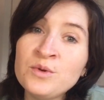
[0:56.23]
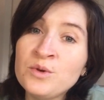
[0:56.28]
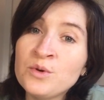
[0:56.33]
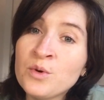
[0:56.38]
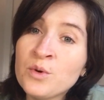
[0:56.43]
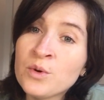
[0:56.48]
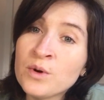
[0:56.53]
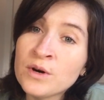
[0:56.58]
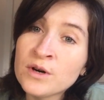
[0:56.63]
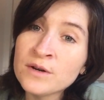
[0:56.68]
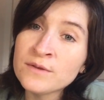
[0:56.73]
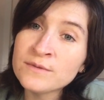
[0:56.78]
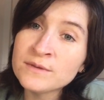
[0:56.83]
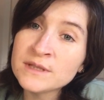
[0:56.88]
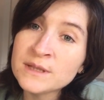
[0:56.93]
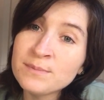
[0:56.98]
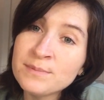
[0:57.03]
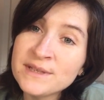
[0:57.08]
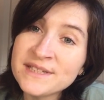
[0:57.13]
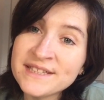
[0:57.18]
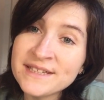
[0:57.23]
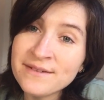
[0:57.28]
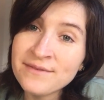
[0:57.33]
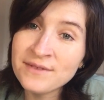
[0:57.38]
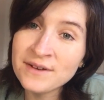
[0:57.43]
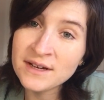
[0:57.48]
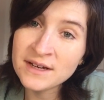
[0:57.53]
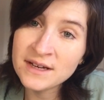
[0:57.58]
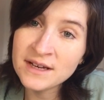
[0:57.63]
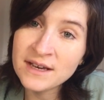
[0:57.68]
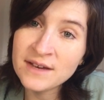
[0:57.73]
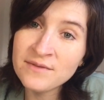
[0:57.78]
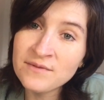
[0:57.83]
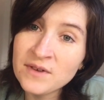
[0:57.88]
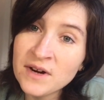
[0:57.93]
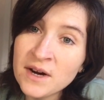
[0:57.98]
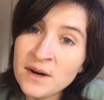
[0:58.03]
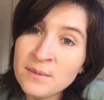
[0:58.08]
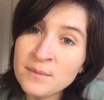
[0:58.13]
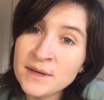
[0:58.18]
your specific
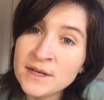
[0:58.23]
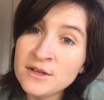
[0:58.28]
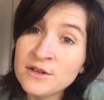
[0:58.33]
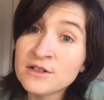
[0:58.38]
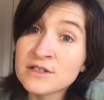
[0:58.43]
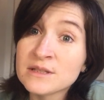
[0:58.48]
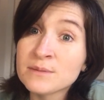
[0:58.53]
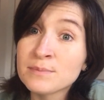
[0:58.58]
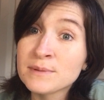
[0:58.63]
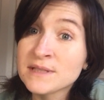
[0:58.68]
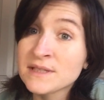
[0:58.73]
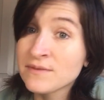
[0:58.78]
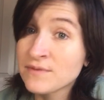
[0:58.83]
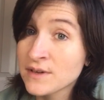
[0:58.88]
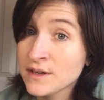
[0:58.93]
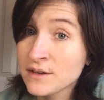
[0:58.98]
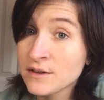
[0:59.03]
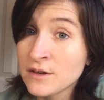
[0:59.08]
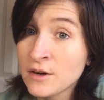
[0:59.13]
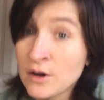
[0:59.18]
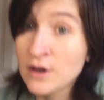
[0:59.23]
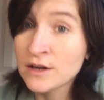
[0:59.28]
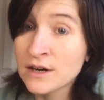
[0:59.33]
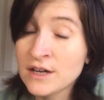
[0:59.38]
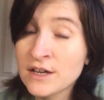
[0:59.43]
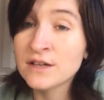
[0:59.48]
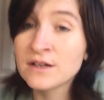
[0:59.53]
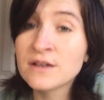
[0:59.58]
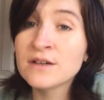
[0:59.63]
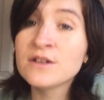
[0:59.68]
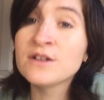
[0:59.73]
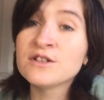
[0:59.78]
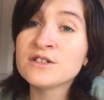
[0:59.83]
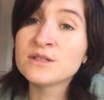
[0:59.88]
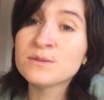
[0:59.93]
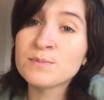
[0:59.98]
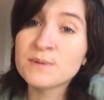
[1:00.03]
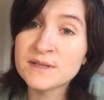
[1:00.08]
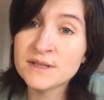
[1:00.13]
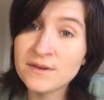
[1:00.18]
environment, your specific garden, your
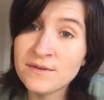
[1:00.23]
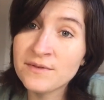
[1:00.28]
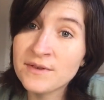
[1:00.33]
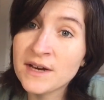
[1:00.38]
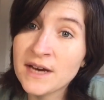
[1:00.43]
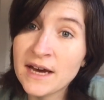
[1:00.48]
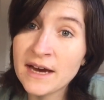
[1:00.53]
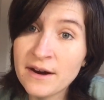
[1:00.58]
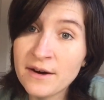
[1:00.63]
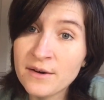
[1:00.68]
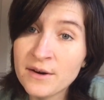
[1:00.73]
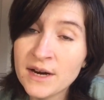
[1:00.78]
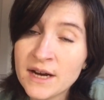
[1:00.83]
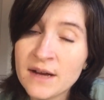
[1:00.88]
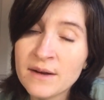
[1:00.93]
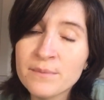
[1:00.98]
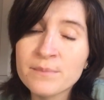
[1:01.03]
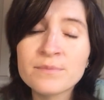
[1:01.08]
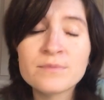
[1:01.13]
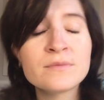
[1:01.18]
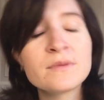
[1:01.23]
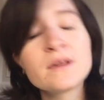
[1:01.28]
specific area.